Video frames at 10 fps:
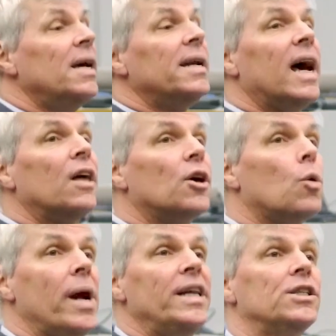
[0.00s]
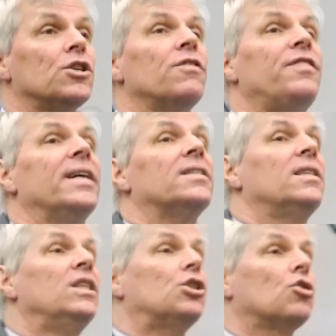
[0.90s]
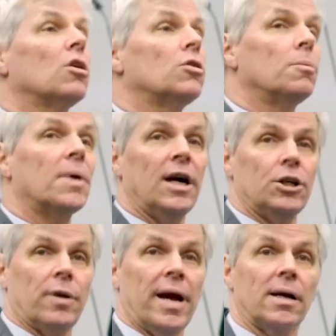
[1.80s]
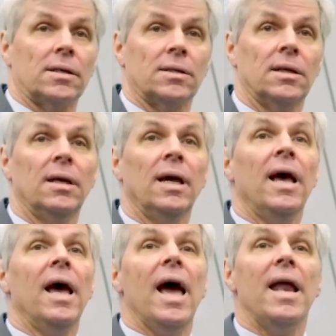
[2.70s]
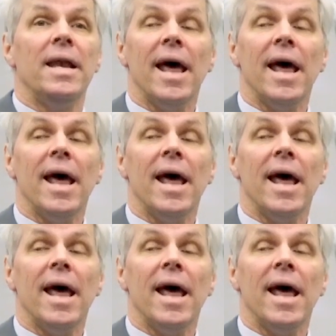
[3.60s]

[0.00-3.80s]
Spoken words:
Now their wages are fixed in these short-term contracts. And